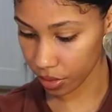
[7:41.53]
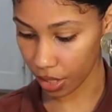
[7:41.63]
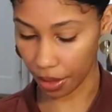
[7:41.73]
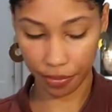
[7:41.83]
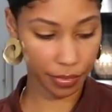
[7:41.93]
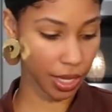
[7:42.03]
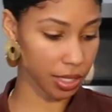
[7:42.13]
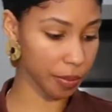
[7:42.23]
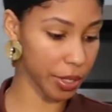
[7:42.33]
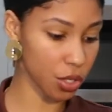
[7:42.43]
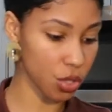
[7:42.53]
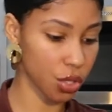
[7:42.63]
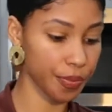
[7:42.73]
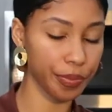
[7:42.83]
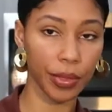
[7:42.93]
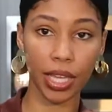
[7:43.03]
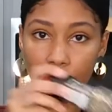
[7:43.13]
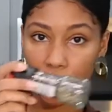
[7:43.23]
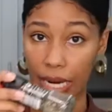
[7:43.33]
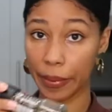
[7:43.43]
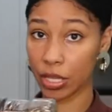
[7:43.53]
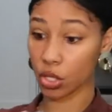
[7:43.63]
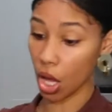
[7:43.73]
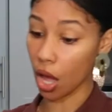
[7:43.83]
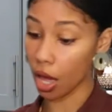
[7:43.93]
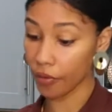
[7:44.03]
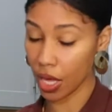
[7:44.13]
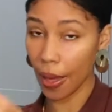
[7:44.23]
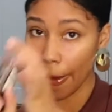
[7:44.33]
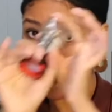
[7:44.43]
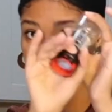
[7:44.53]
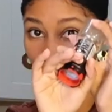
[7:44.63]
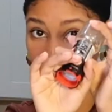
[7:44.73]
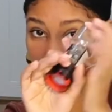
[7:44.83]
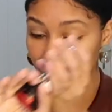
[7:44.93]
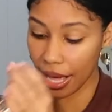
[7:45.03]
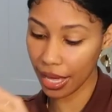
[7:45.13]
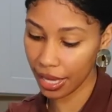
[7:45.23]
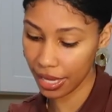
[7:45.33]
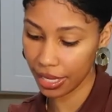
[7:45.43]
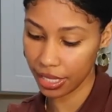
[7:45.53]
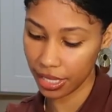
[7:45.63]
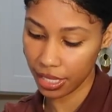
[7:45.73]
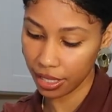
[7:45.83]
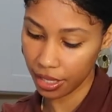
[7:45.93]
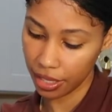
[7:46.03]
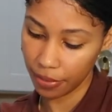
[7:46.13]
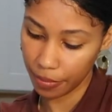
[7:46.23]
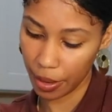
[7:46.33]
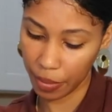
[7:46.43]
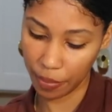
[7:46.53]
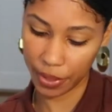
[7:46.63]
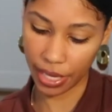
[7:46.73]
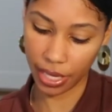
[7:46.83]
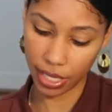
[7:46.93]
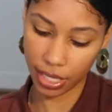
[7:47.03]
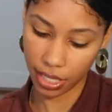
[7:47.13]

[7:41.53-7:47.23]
Okay, that's a pinch. Then a pinch of pepper pig.